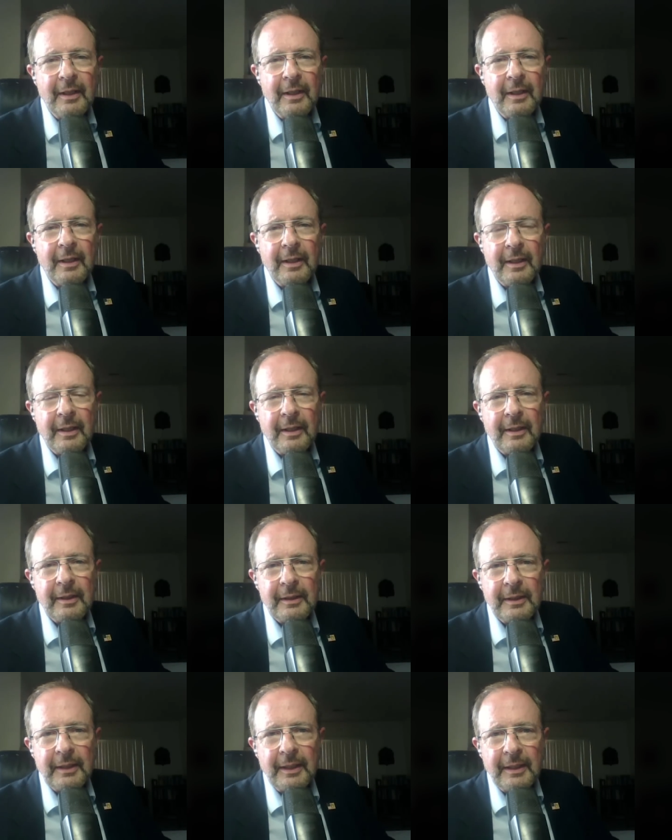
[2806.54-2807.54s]

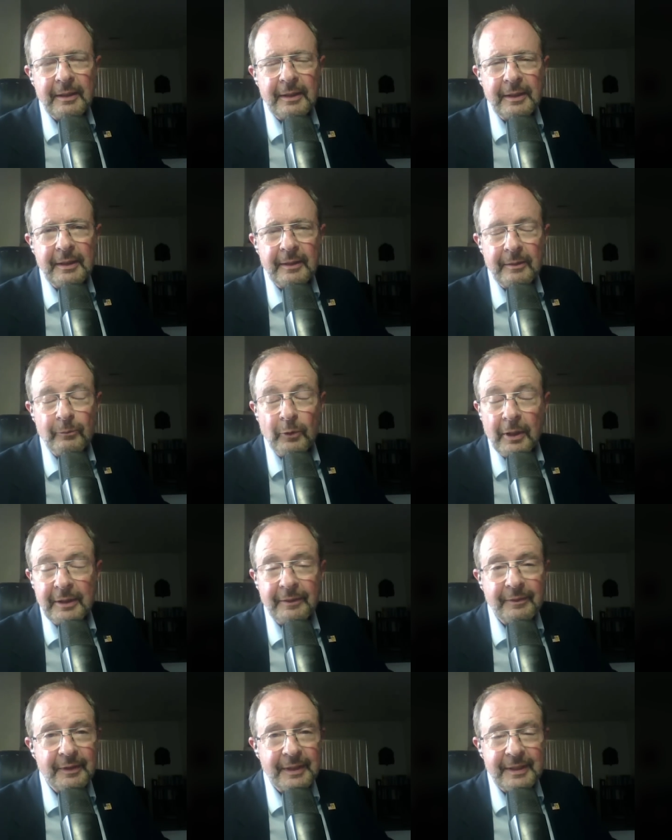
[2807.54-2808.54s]

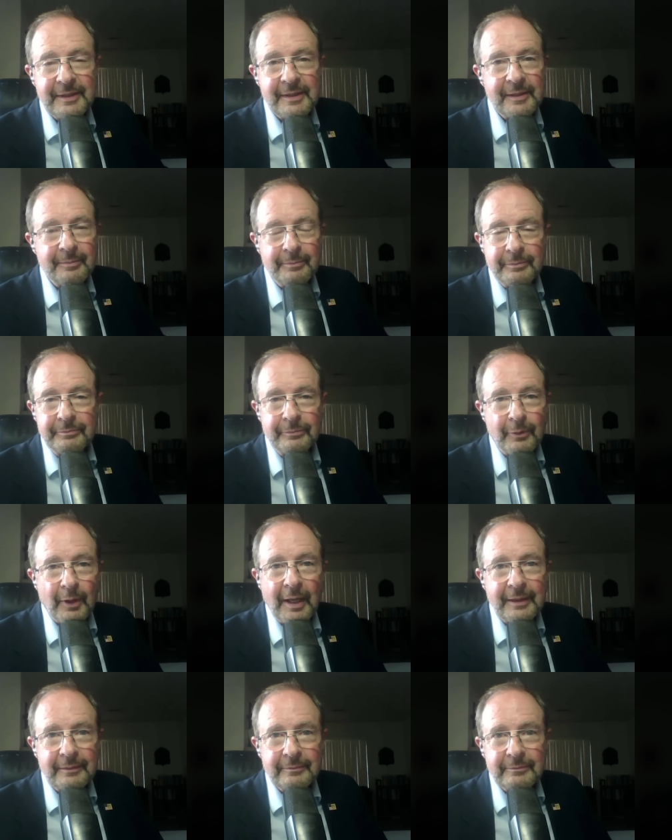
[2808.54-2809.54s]
One of the things he
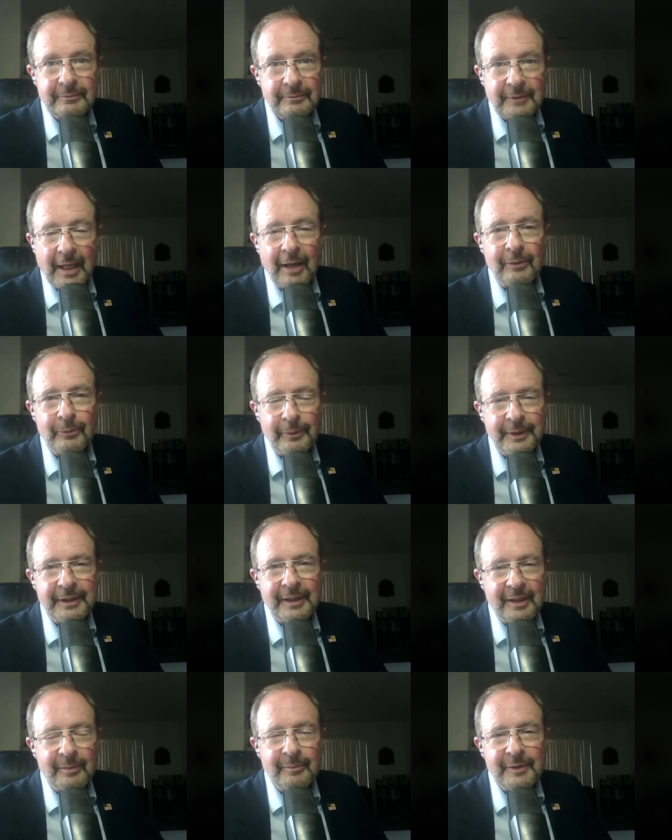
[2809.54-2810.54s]
brought out
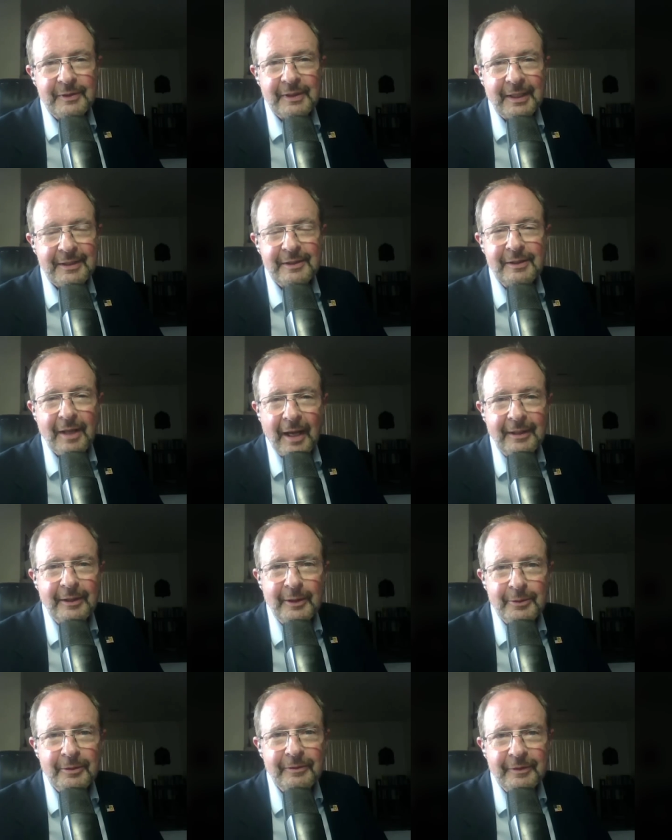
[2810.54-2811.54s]
with him, besides
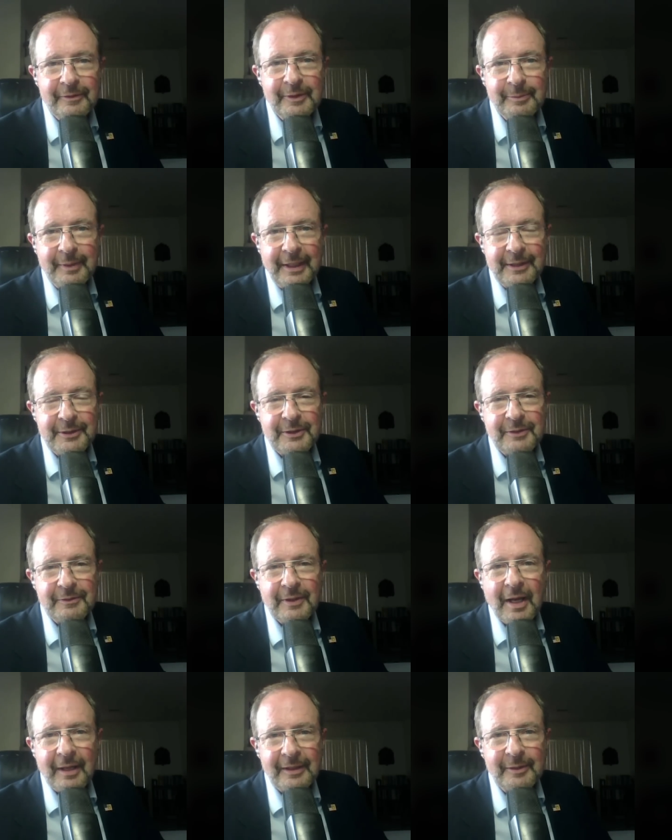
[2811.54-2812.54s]
950 pages of
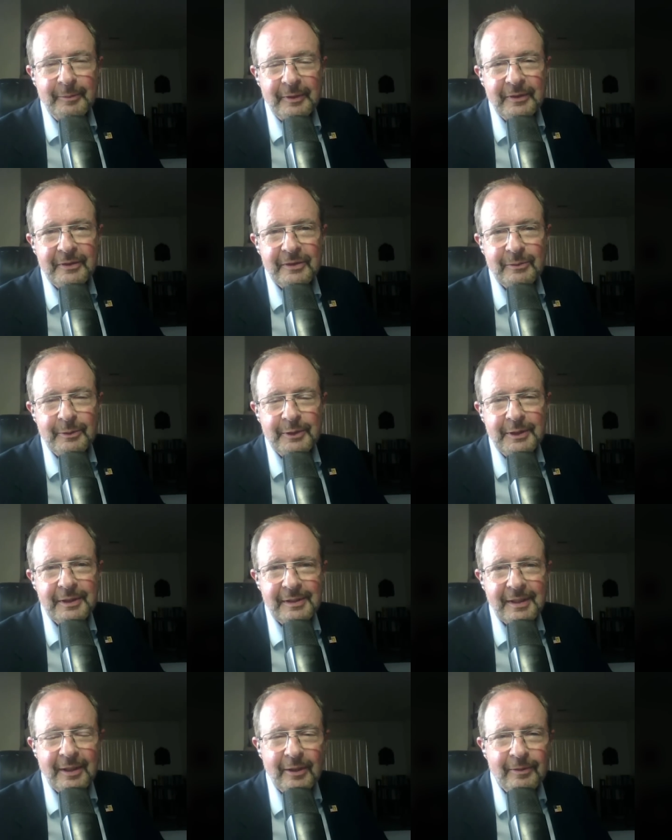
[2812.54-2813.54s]
documents, which
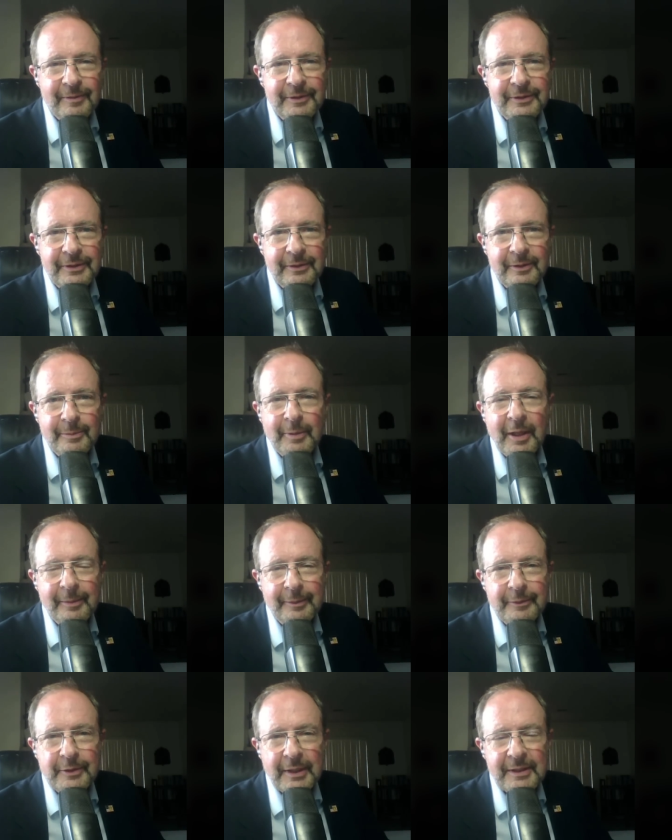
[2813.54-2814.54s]
he sent over to the
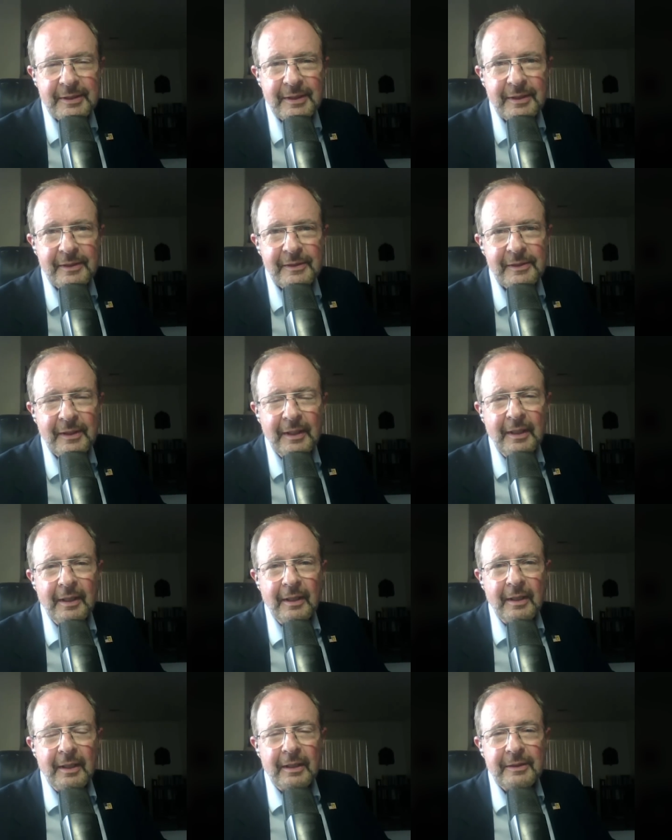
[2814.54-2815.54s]
Department of Justice,
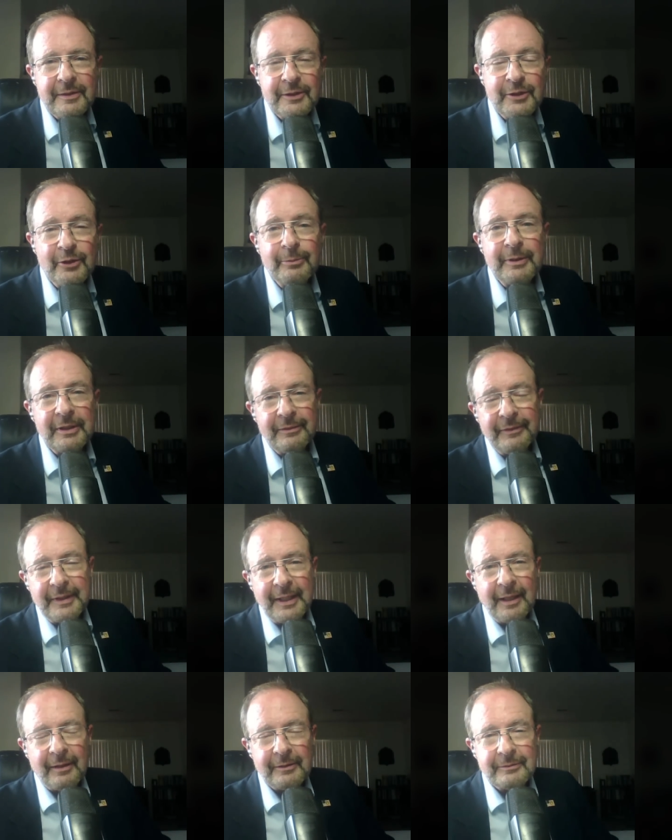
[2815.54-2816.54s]
is a 2-minute
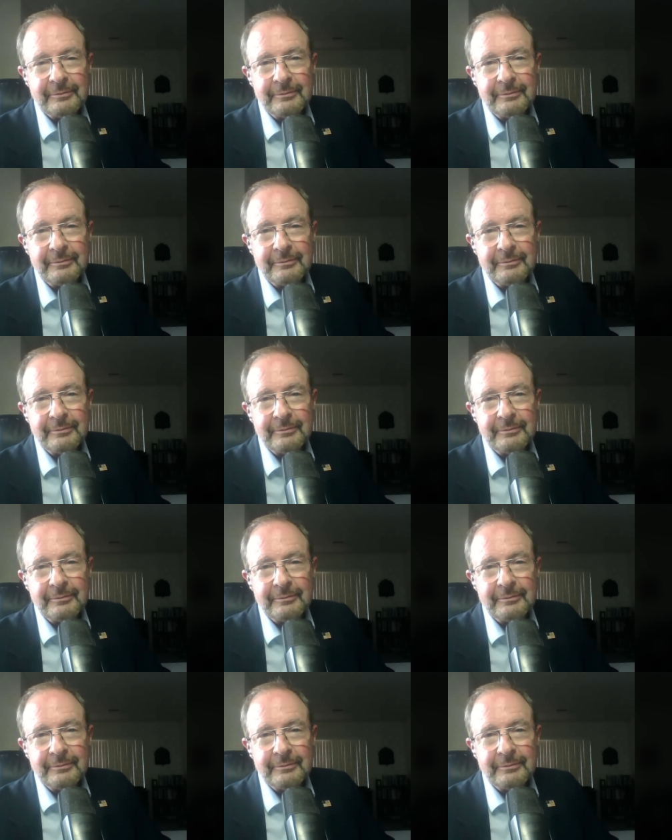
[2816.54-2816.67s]
video